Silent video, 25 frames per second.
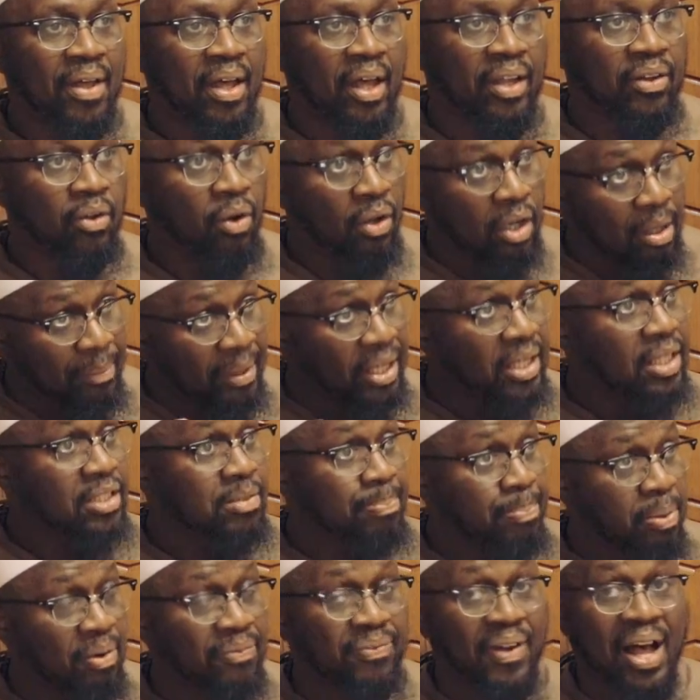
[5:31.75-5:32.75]
And the ulama, it's
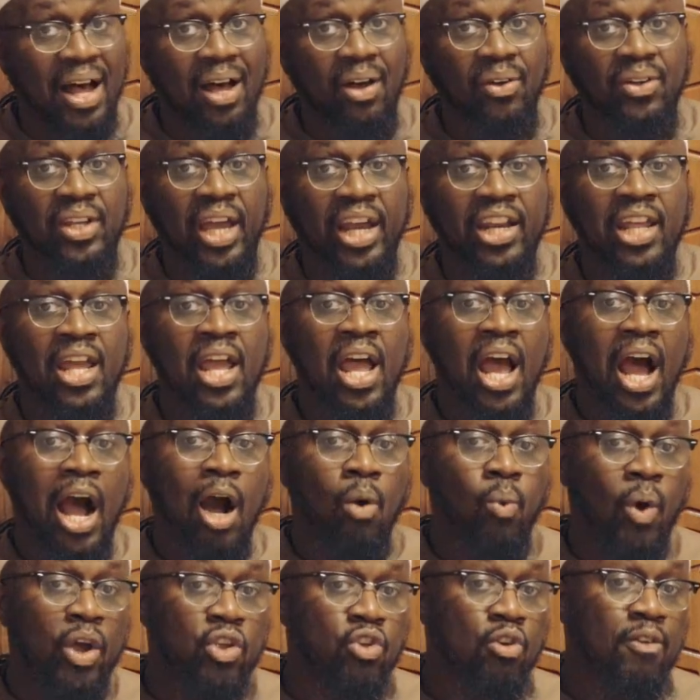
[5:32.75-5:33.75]
profound, Yani,
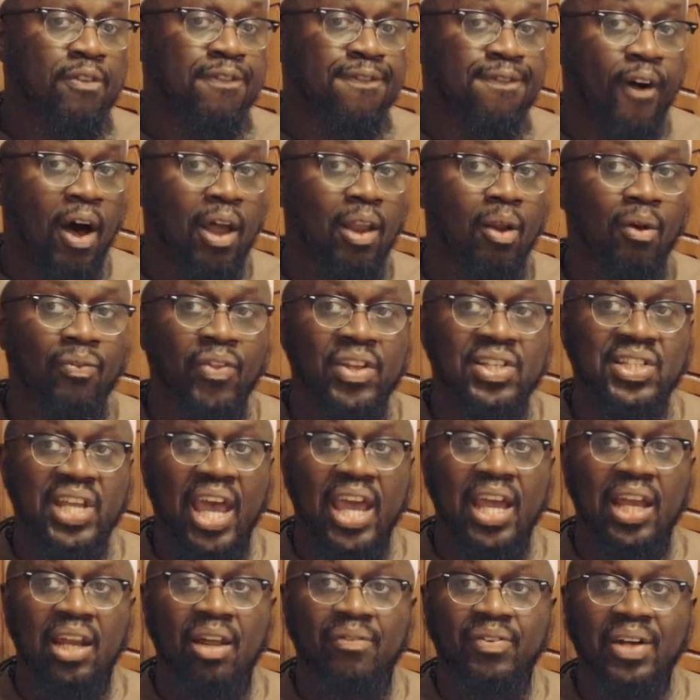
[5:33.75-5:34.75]
and when you follow the
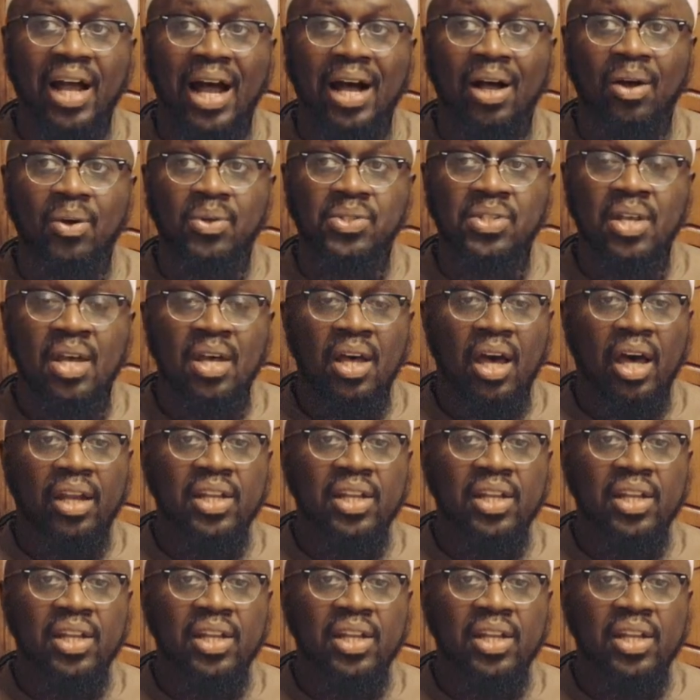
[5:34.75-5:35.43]
tail of cows.